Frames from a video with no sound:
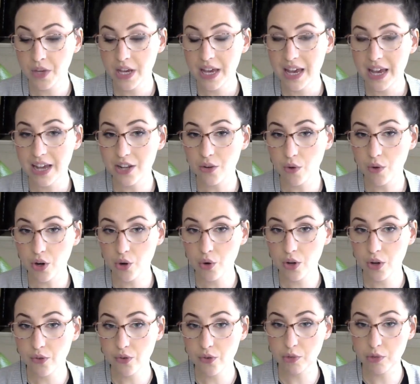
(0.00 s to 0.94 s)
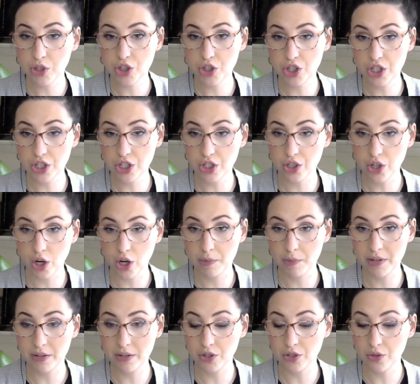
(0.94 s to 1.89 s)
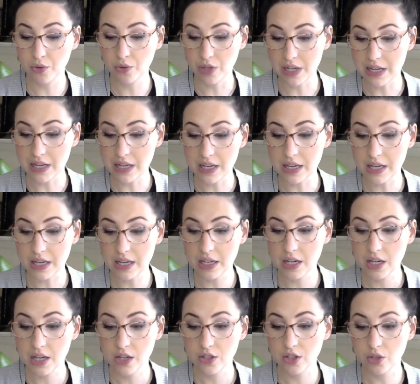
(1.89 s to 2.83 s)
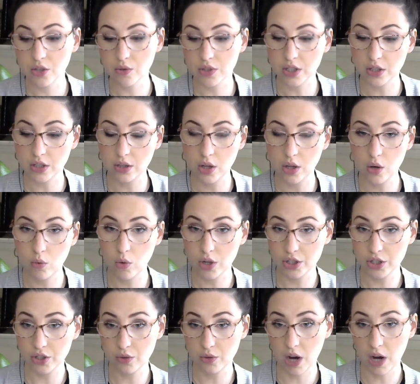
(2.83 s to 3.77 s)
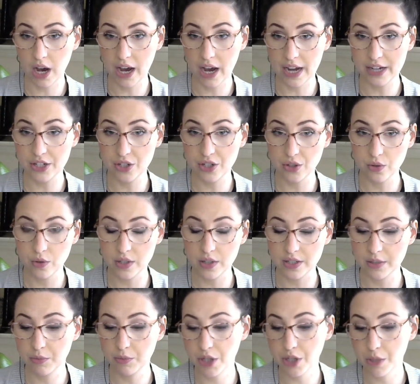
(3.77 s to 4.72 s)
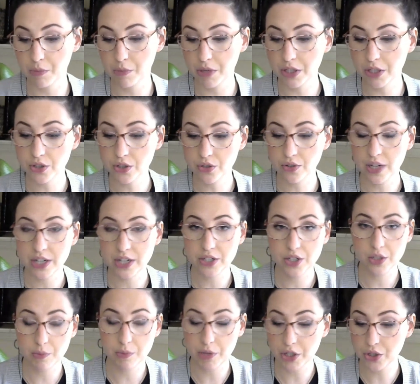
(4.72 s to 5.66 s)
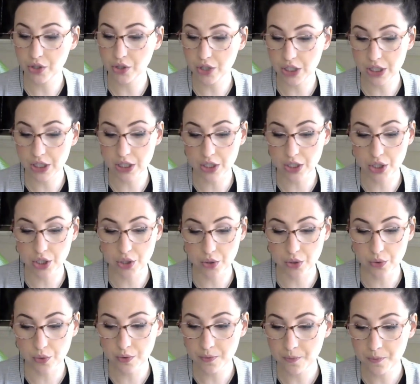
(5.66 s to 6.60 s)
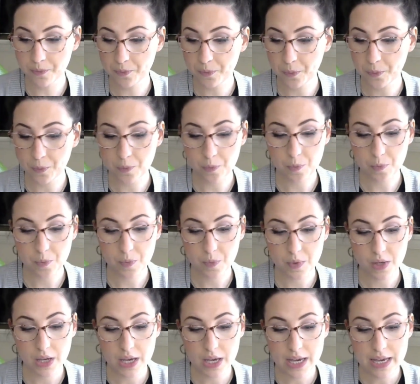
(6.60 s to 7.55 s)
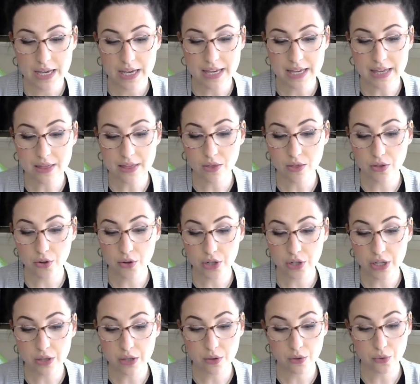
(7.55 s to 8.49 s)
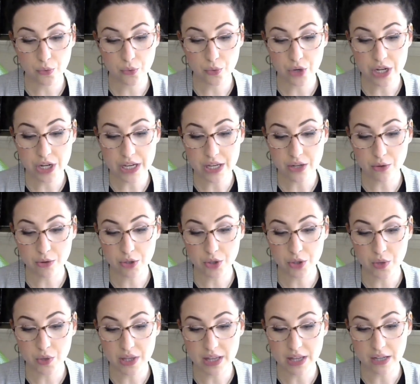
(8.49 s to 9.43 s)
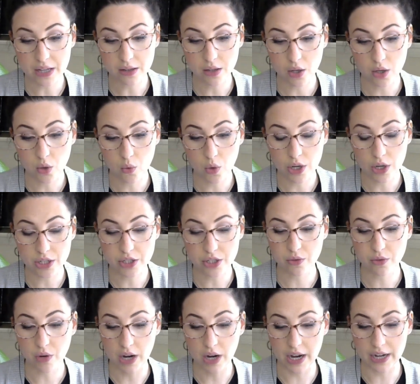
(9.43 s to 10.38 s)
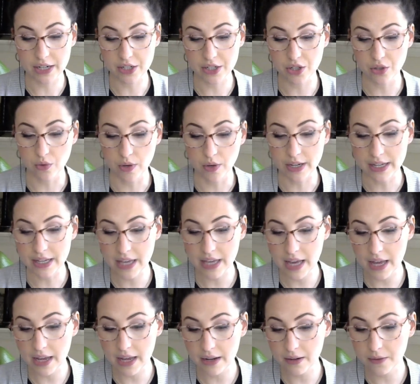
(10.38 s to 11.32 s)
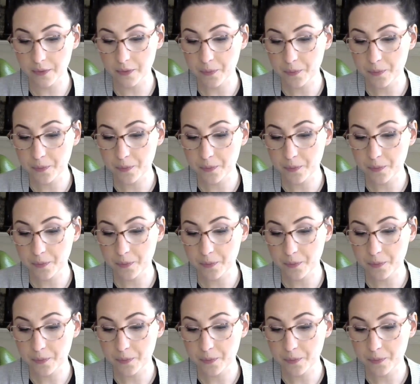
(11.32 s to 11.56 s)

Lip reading: and you are going from a G sharp down to an E, so it's a low 1 to a high 2. That's a pretty big stretch to make sure it's in tune. In 33, you're doing that low 1 to a high 2 again.